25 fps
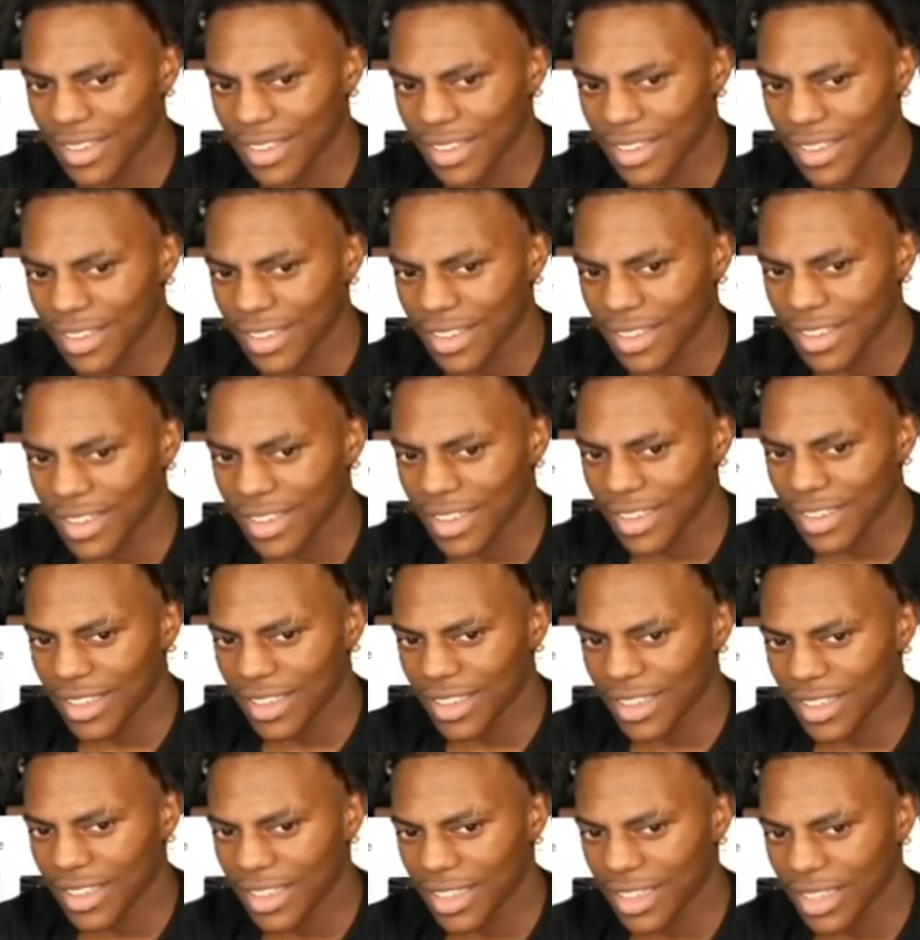
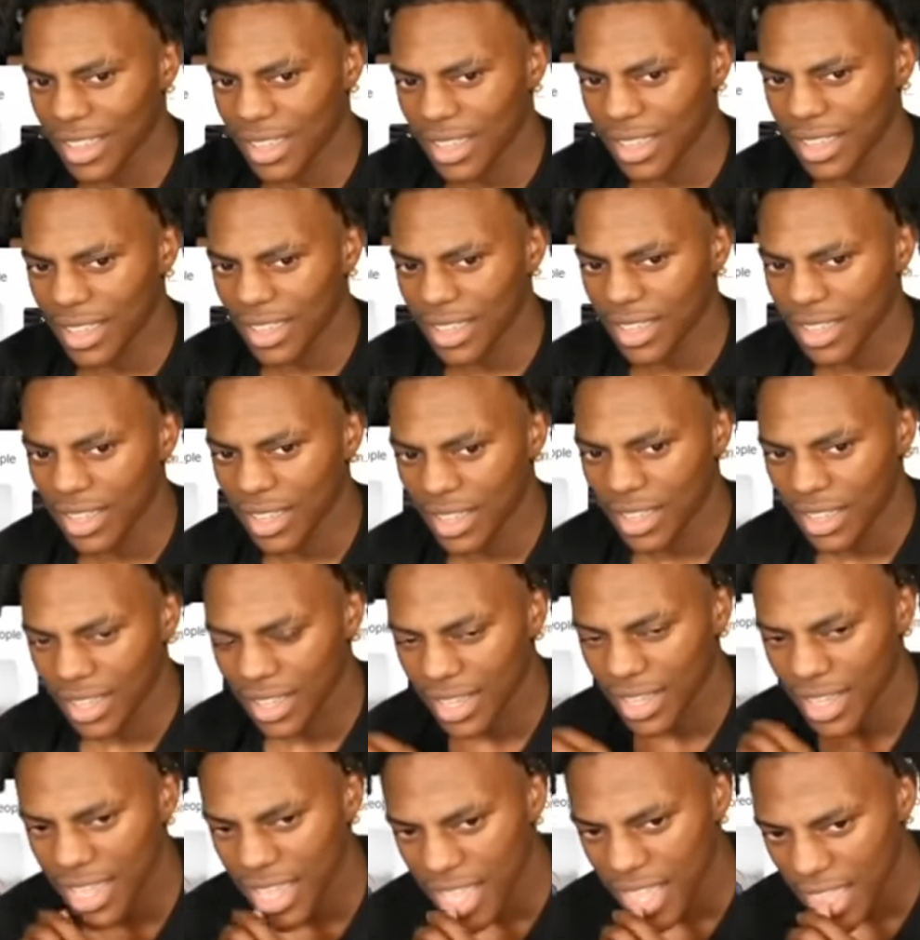
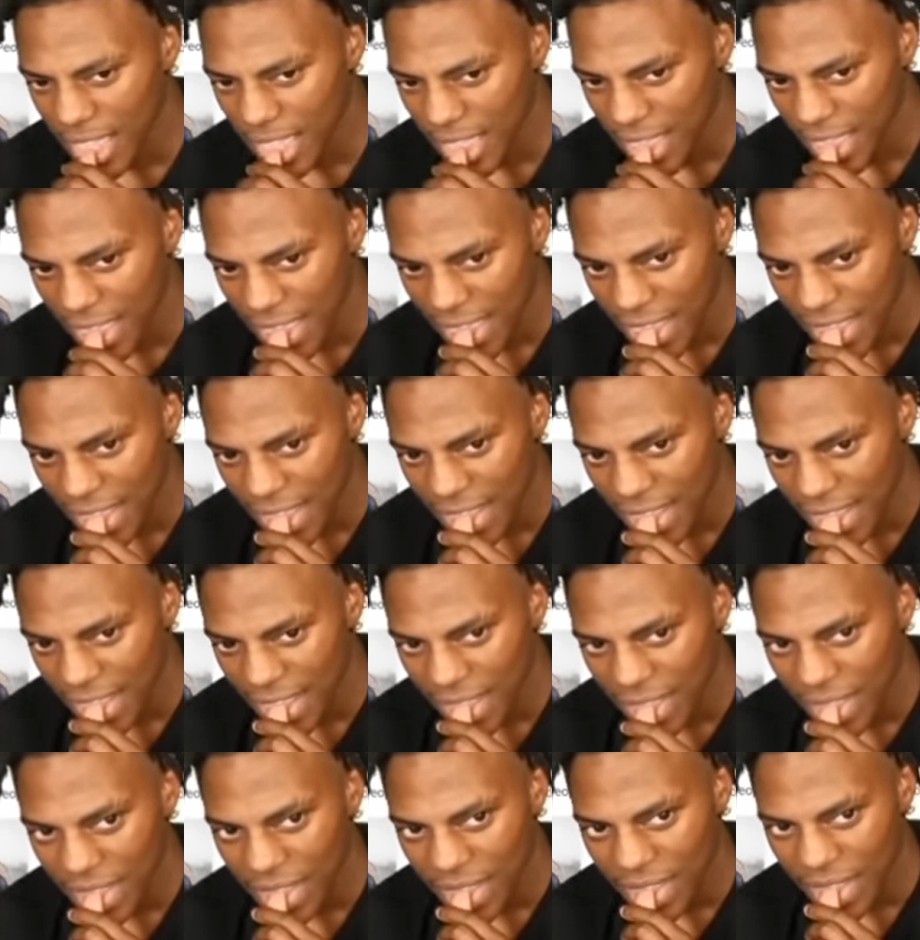
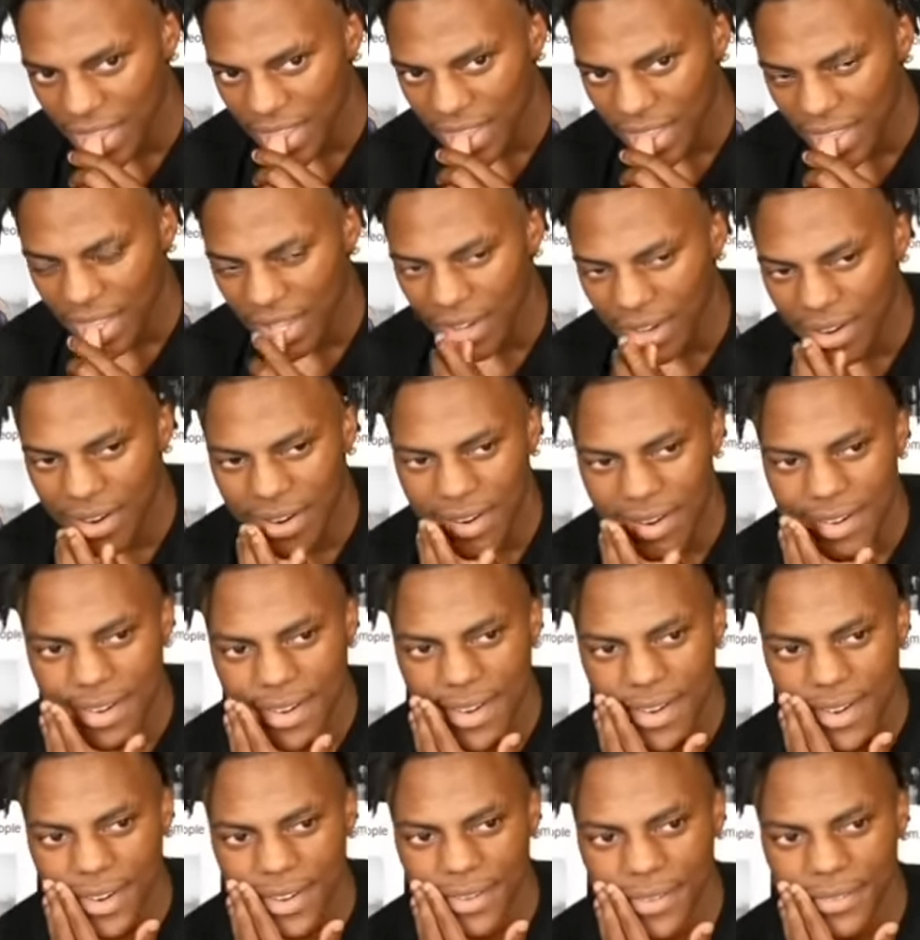
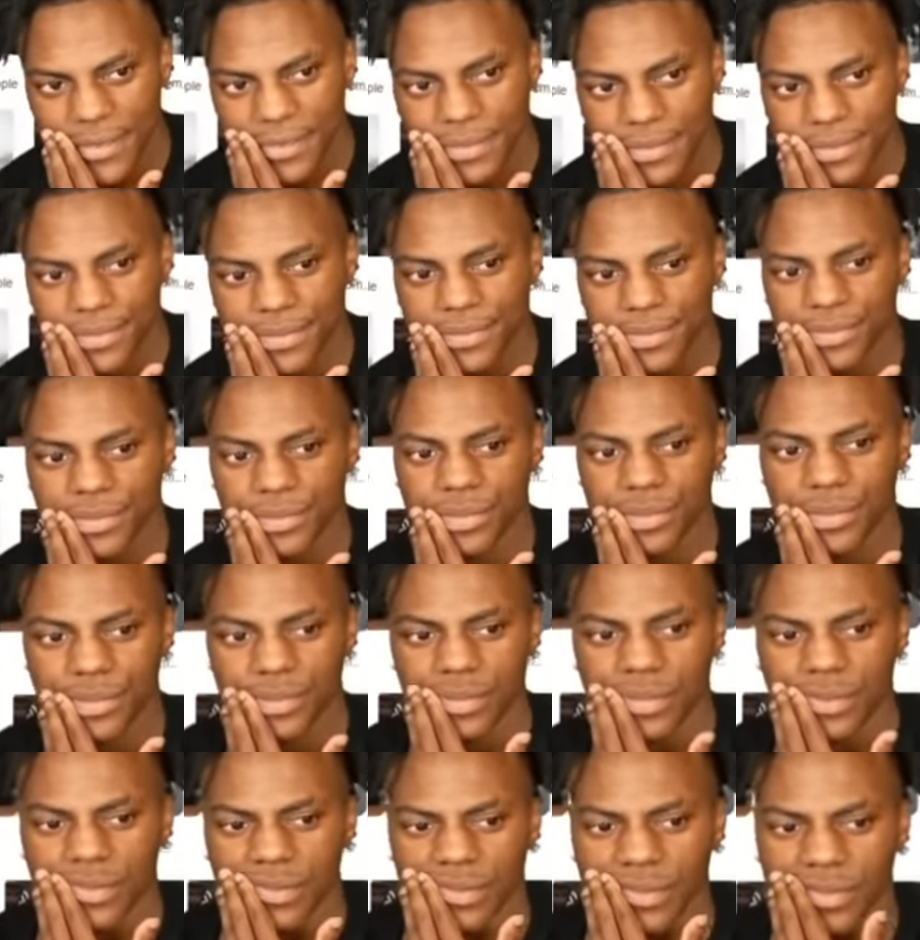
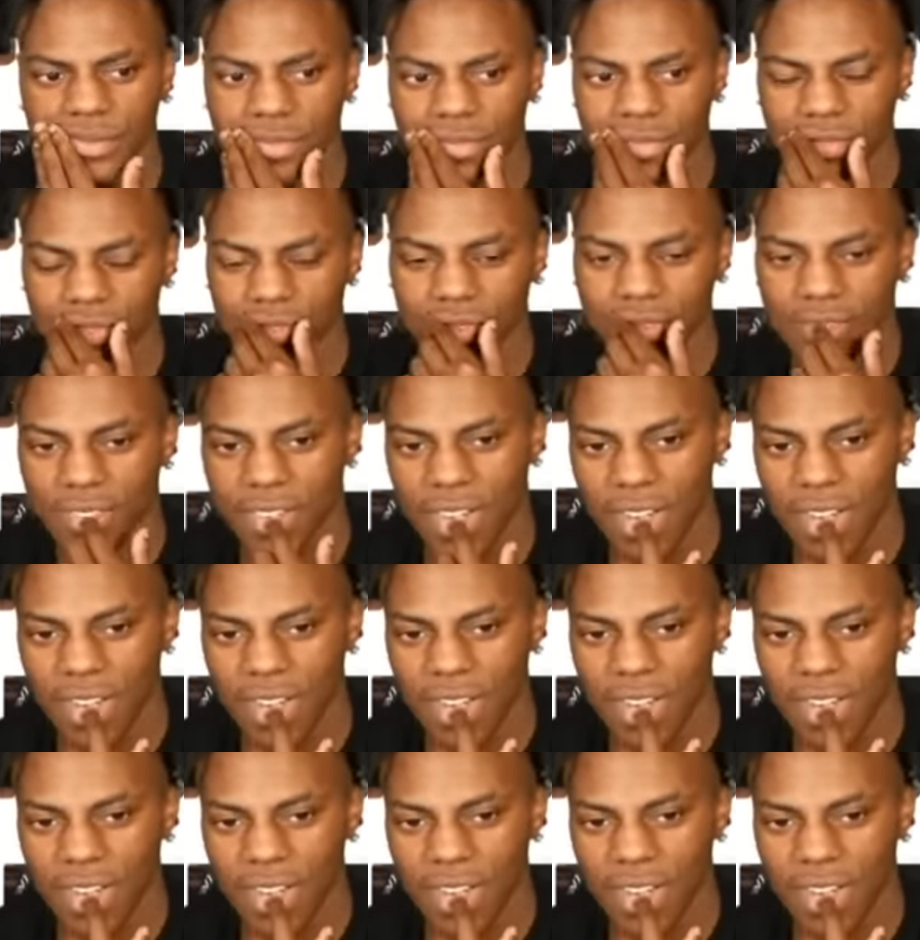The person shown says nothing.